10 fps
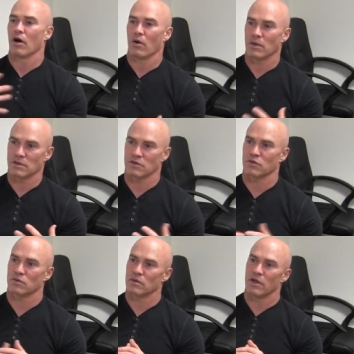always,
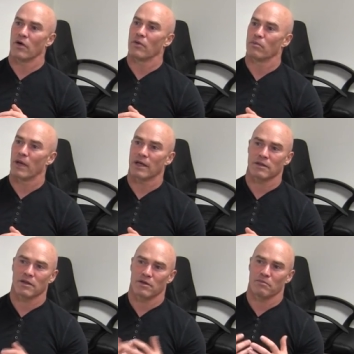you know,
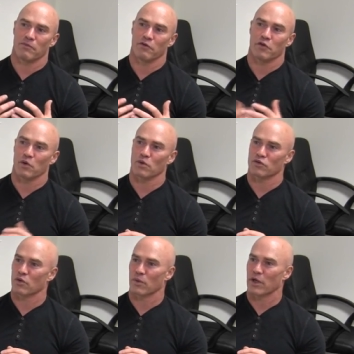Matt, you know, 50 year
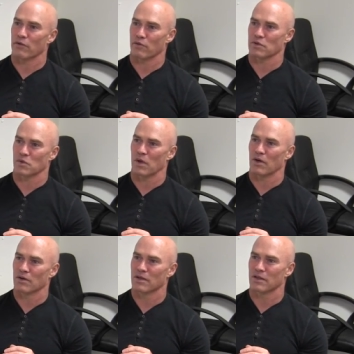olds don't recover as
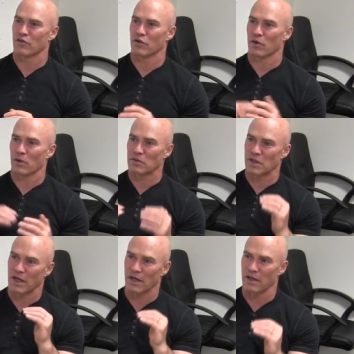well. Yeah. So you're always
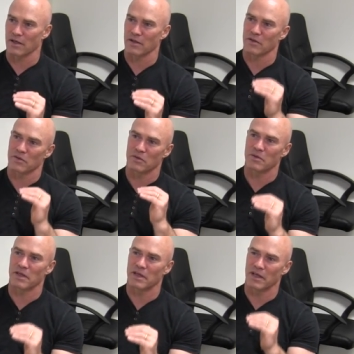kind of
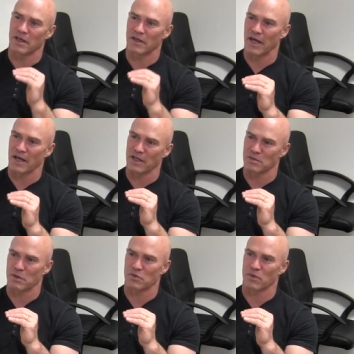hitting that
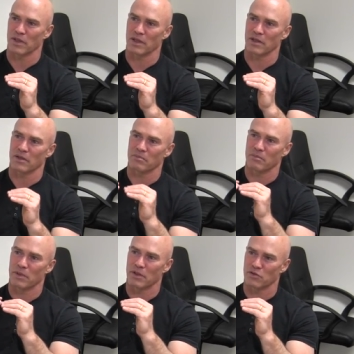edge between
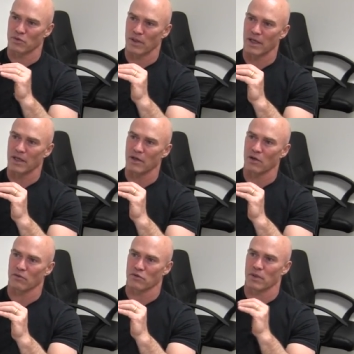being trained,
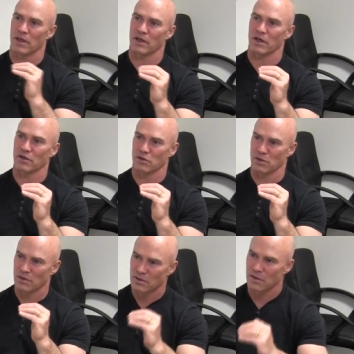overtrained, and
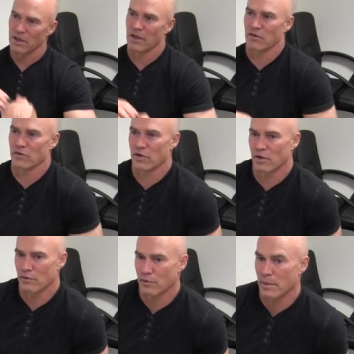injured. And mm-hmm.
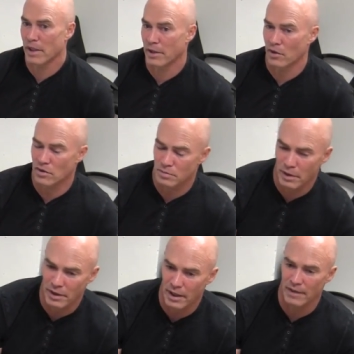so for me, I noticed
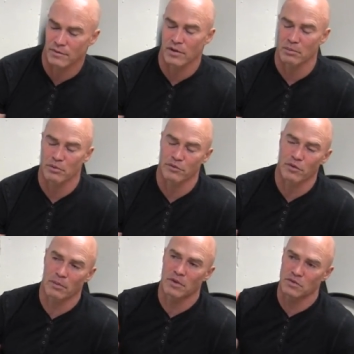my athletic
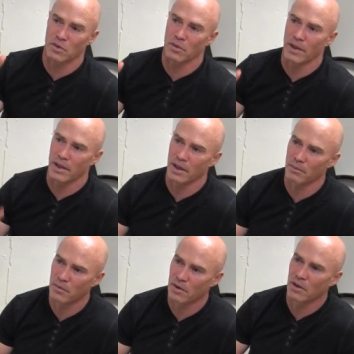performance went way up.